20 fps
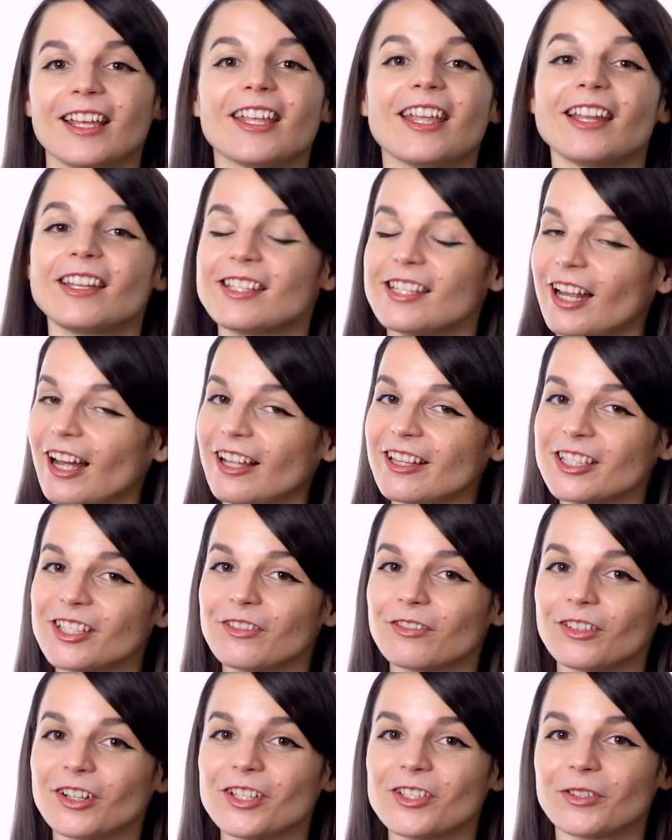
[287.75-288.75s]
Get tons
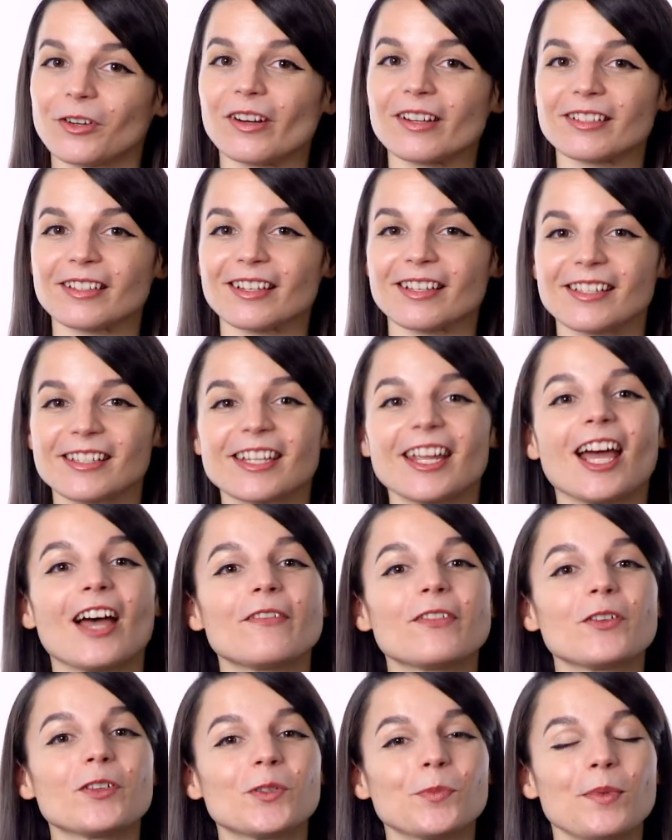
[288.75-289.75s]
of resources to
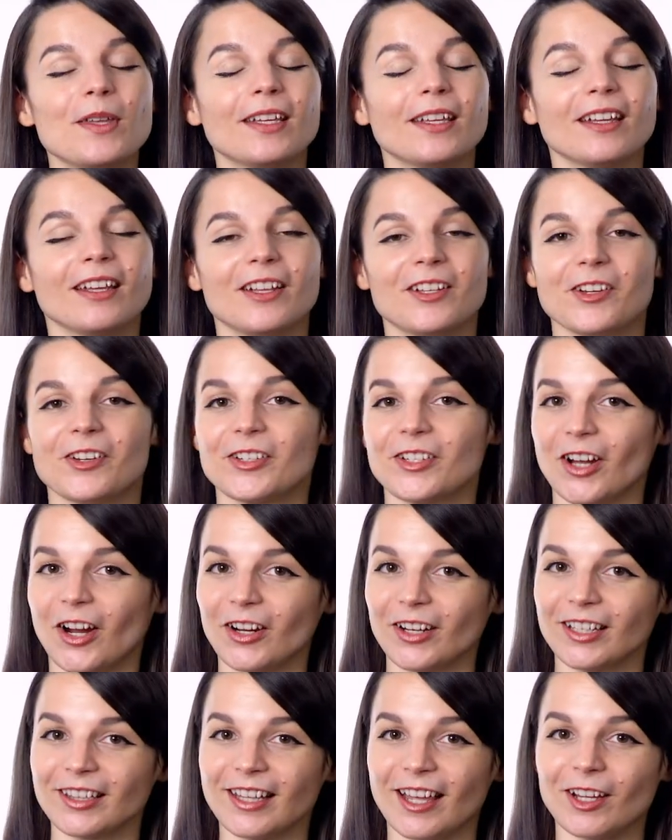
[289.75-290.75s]
have you speaking in your
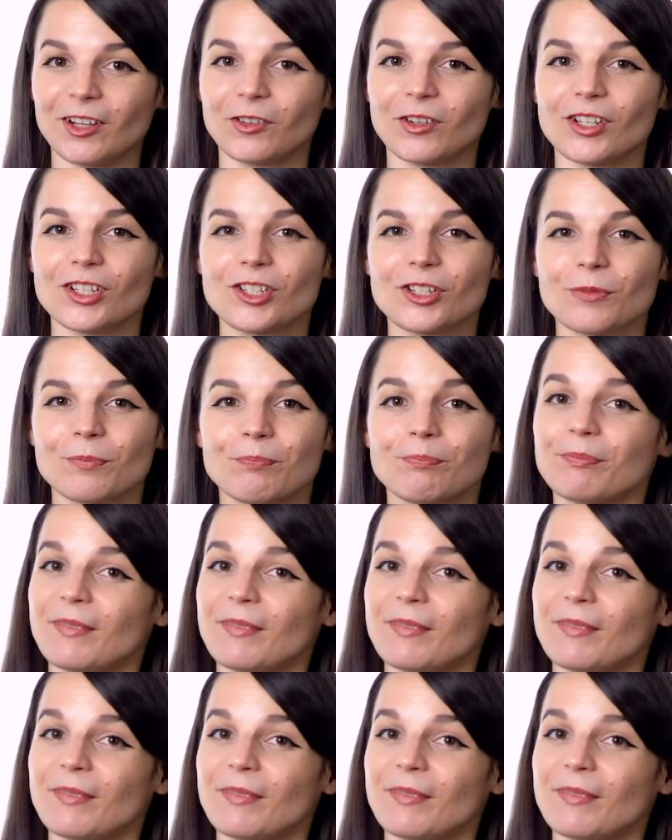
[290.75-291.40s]
target language.